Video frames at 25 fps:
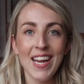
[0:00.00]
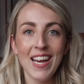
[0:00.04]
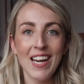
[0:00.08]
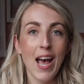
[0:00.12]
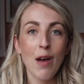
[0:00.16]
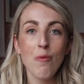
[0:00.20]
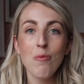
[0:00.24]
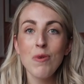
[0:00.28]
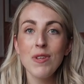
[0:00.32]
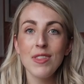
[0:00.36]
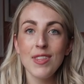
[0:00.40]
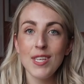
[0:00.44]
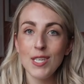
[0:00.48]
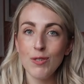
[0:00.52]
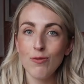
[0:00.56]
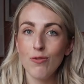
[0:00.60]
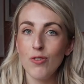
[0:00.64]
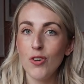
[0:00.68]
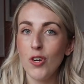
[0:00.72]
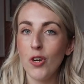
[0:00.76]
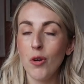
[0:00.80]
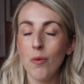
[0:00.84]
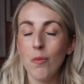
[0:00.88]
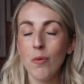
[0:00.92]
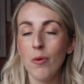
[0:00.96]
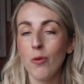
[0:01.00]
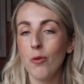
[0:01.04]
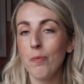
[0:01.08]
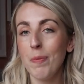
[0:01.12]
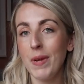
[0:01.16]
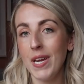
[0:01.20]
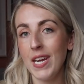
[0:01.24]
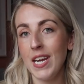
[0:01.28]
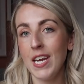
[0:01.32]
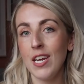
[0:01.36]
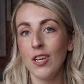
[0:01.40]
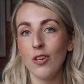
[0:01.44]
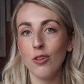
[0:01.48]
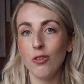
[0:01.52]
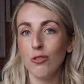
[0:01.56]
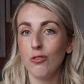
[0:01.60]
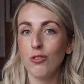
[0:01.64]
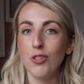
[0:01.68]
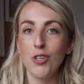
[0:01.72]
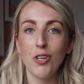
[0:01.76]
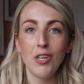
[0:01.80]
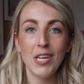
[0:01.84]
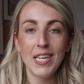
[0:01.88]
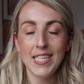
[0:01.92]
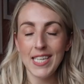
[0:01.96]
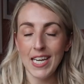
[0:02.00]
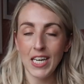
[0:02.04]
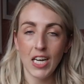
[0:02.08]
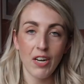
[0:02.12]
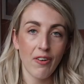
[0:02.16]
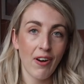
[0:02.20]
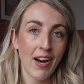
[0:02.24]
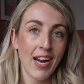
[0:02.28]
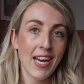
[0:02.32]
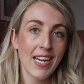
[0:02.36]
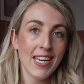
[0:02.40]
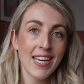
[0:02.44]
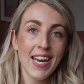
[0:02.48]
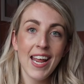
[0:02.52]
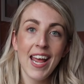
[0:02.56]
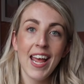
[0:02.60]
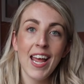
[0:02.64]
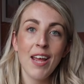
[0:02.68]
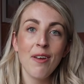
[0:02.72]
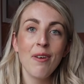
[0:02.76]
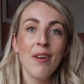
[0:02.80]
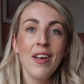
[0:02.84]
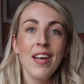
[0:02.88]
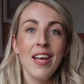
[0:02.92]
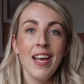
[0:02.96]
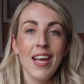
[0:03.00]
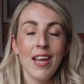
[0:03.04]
And with this room all being all newly decorated now,